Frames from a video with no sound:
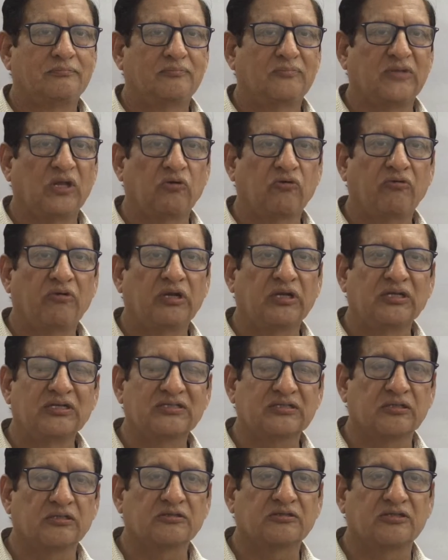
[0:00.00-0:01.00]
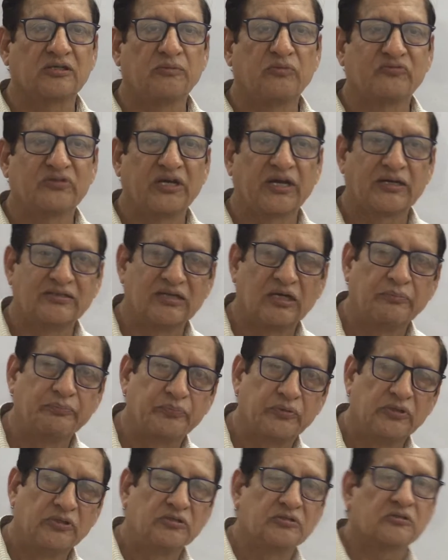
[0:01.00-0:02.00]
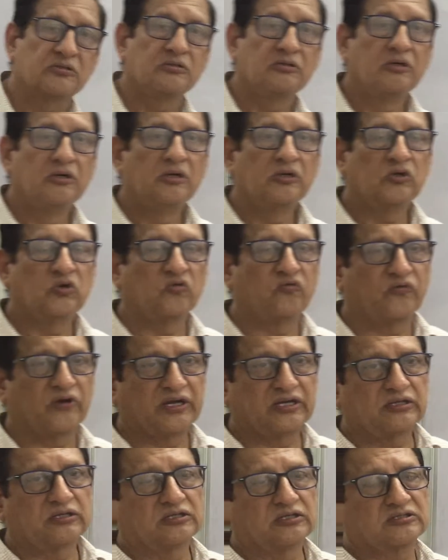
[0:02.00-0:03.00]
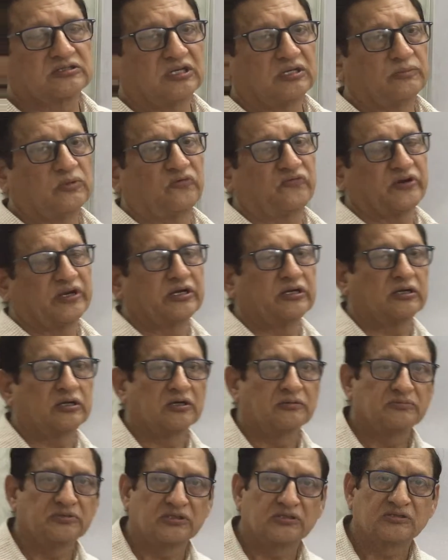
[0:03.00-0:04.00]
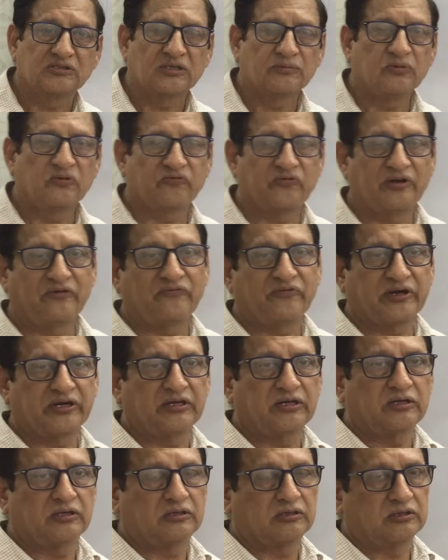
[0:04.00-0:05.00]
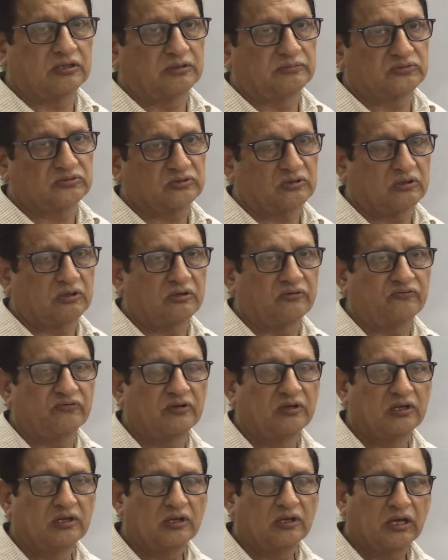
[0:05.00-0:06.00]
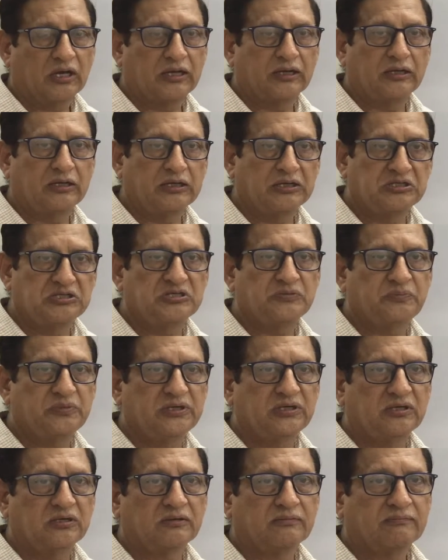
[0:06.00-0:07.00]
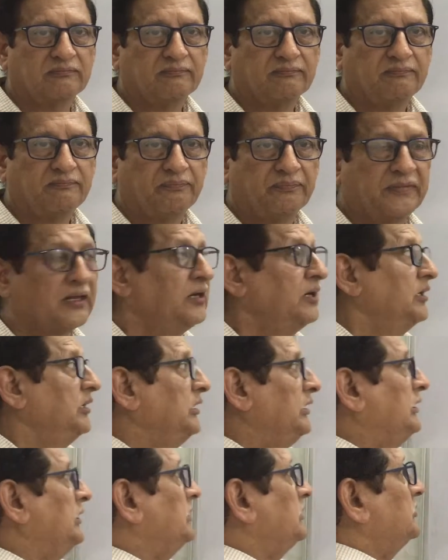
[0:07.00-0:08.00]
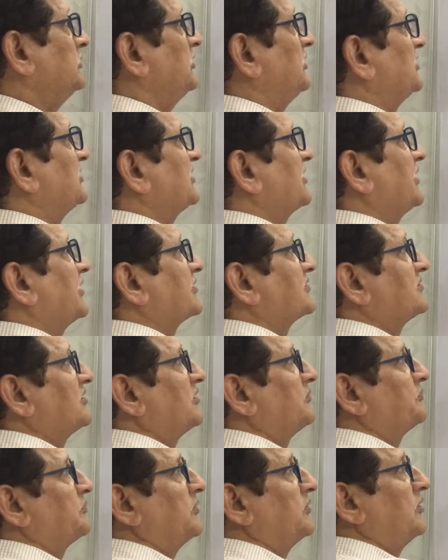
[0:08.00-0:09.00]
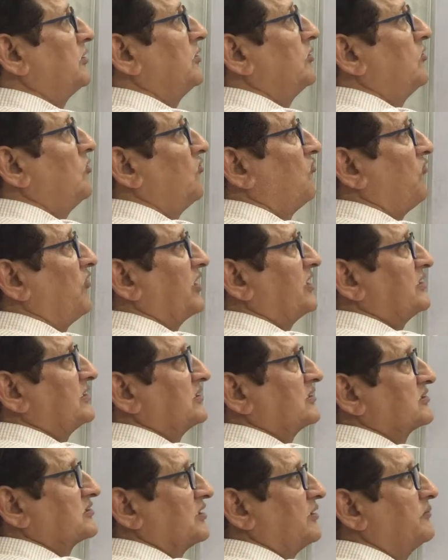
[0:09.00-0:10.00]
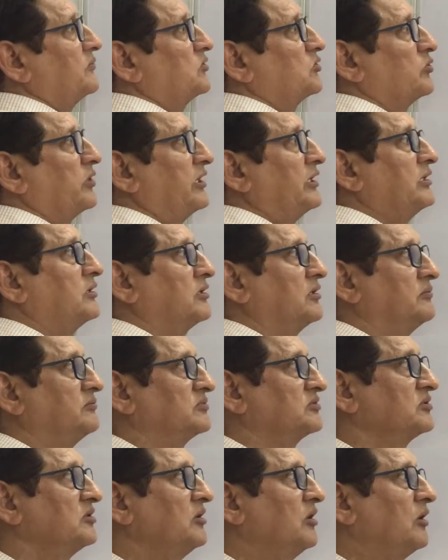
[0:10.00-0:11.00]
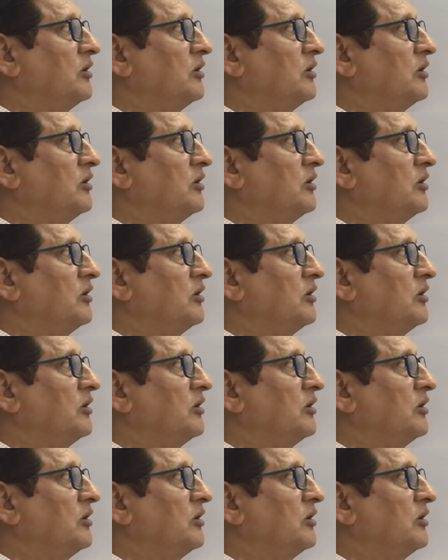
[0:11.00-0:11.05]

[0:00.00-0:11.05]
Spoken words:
Now we will discuss some of the examples to find the sum of n terms and sum of infinite terms of an AGP. There is an example, find the sum to n terms